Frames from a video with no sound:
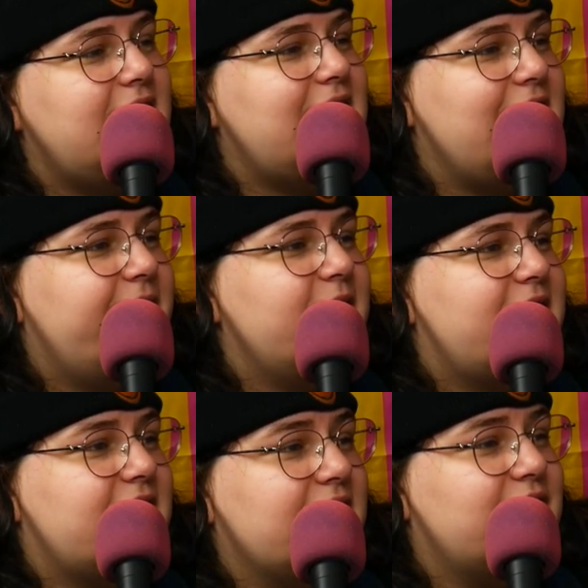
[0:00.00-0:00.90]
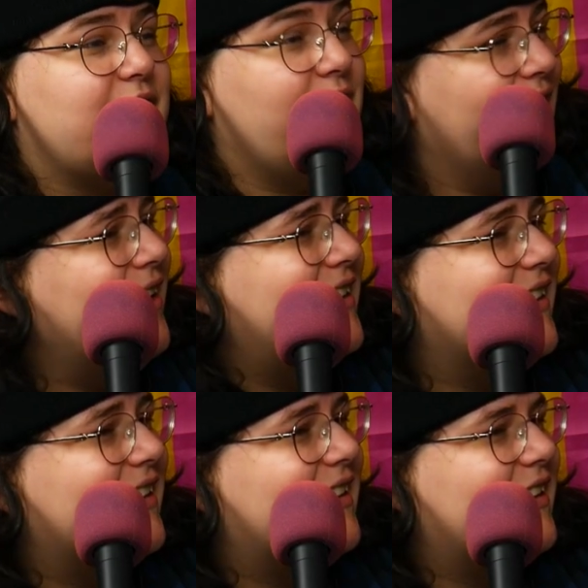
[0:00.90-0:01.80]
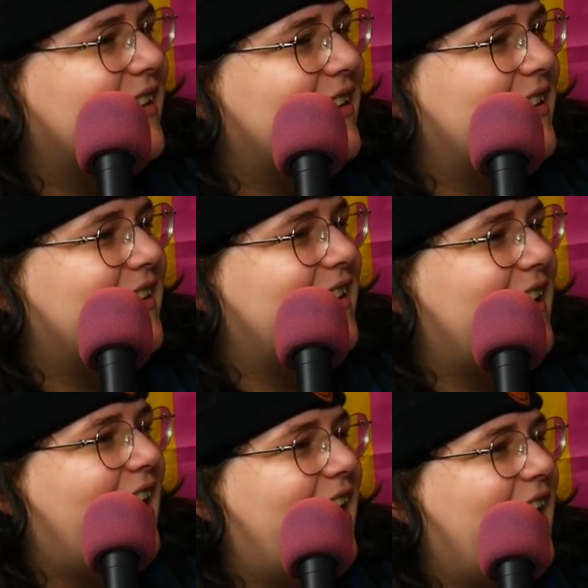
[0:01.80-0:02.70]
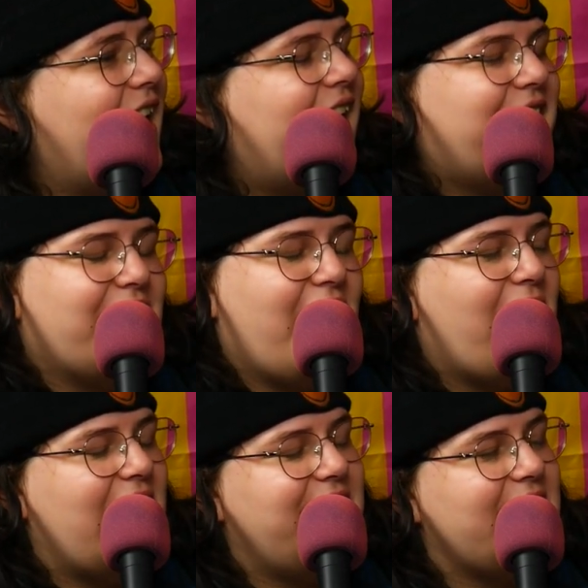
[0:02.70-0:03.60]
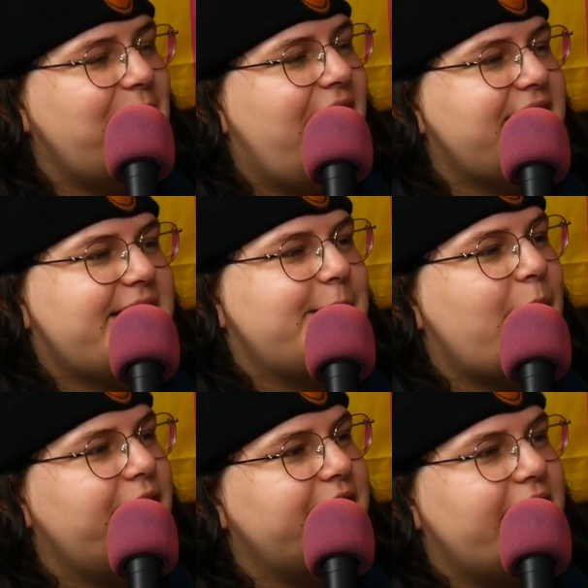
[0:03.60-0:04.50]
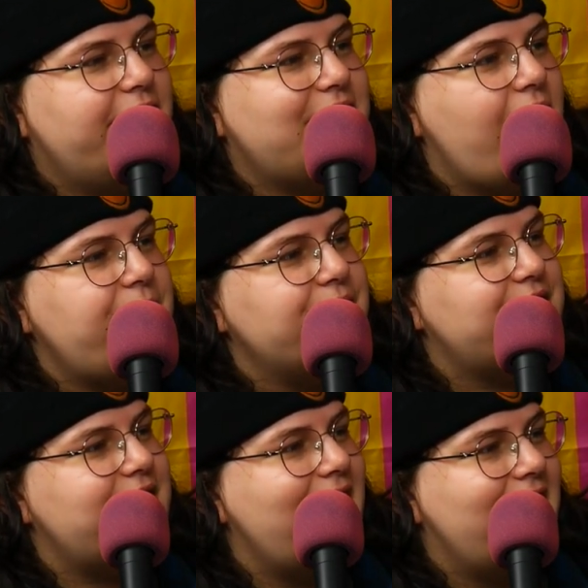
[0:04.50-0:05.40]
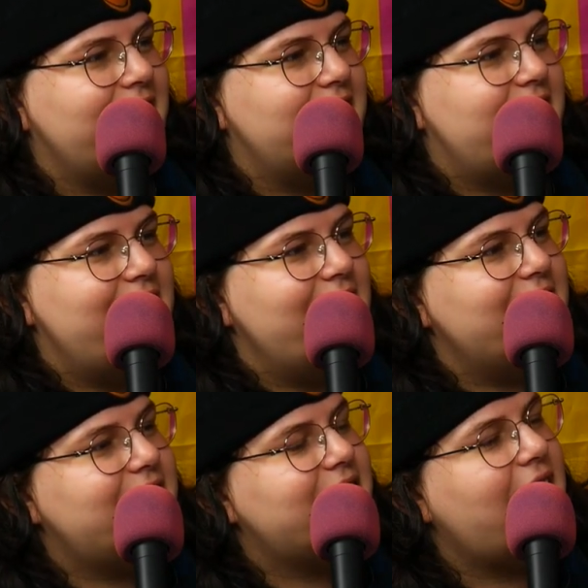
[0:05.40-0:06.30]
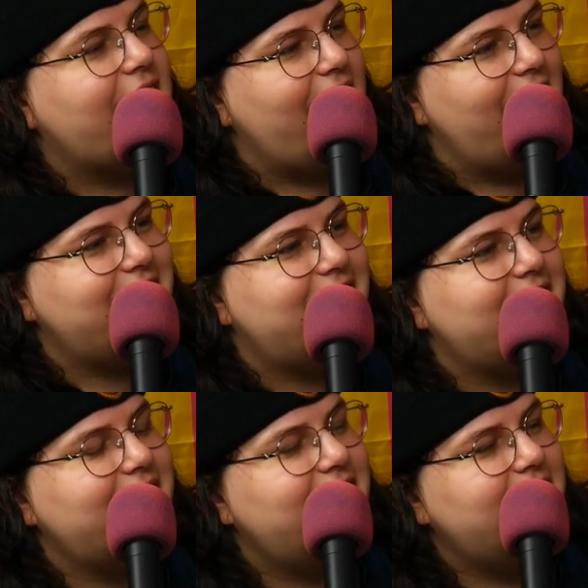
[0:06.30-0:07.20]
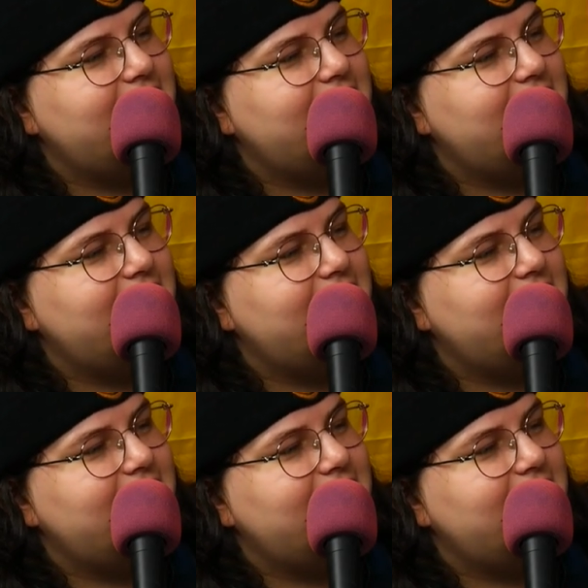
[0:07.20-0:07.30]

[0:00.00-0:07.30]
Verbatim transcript: the difference is it's good. Yeah, I don't know. I think I'm not smart enough to understand this. I guess. I, I guess